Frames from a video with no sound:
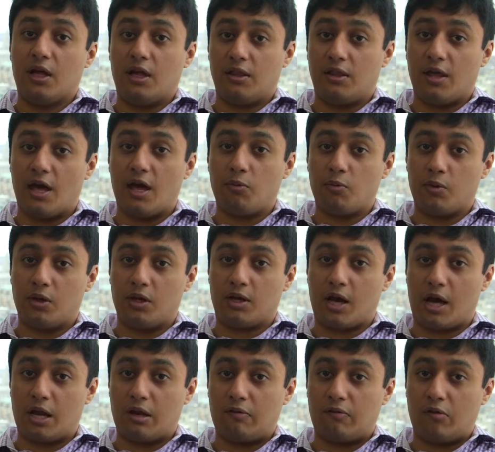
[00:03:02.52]
that we
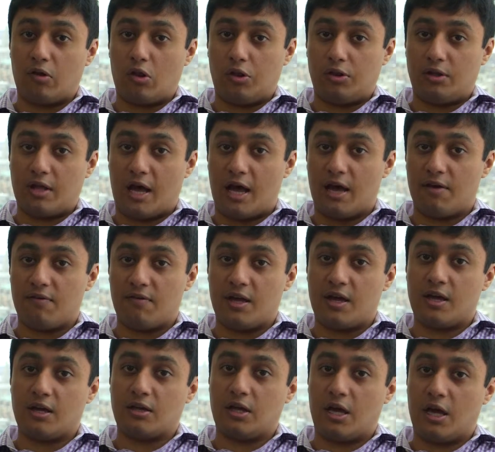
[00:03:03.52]
kind of dive
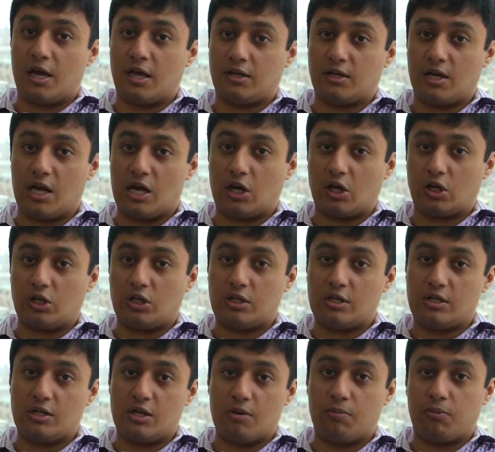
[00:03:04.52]
in and take a
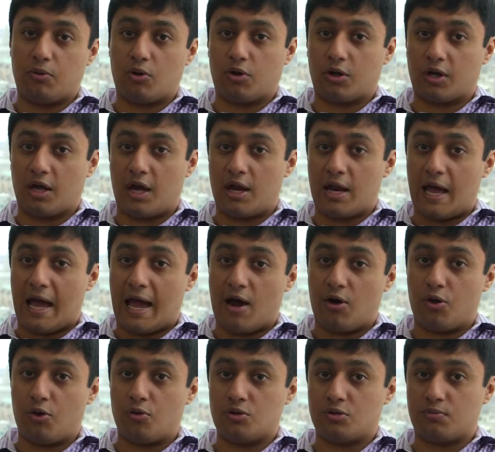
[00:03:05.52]
deep look at
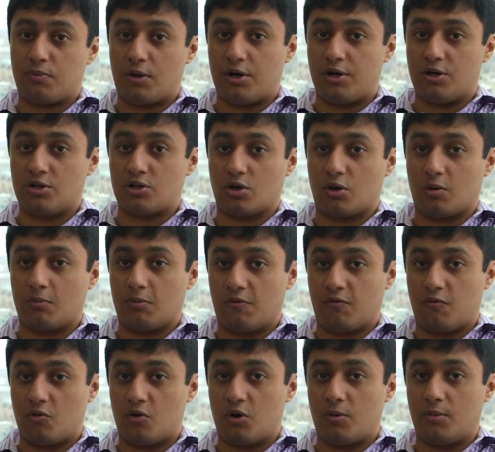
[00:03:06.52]
how those players are going to
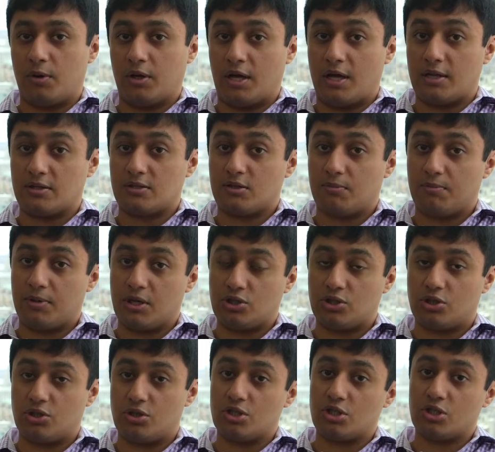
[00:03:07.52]
perform against the
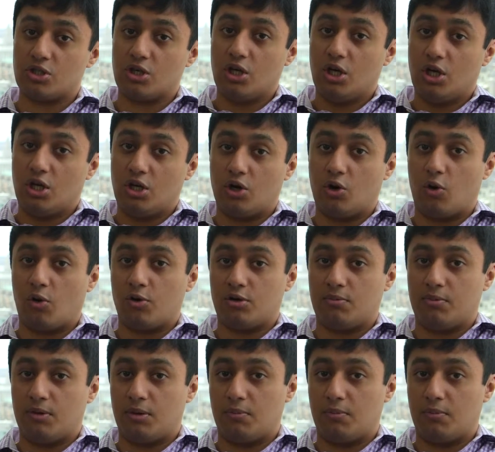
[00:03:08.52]
pitchers they're going to be